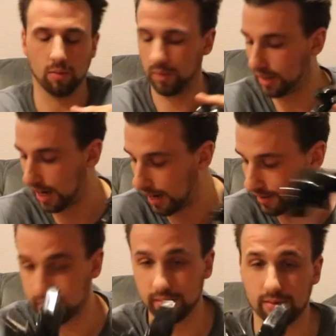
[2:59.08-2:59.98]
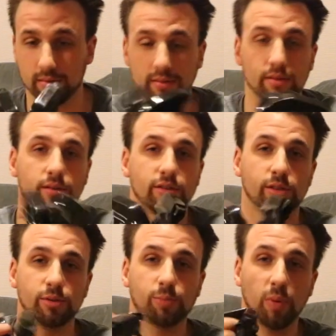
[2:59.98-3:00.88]
We got
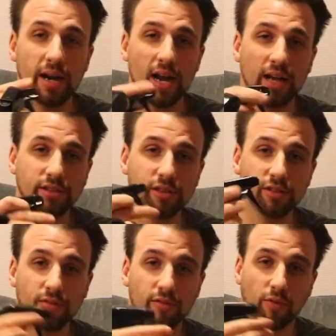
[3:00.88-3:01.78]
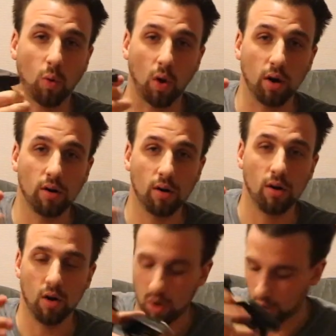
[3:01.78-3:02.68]
some spray nozzles for
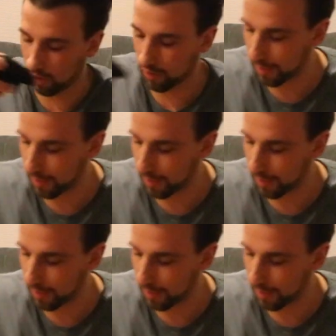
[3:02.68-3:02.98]
all of the